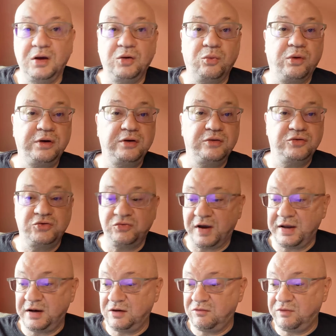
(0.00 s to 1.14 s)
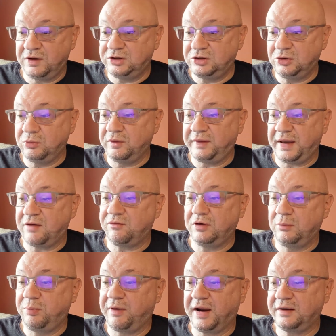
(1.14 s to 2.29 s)
Warriors find adventure with every
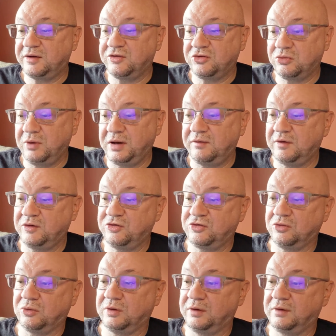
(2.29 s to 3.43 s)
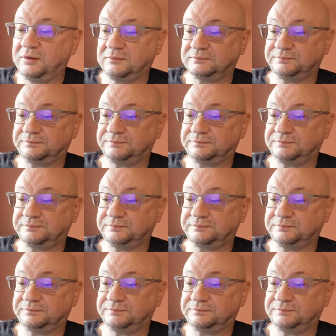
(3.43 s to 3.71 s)
practice swing of their sword.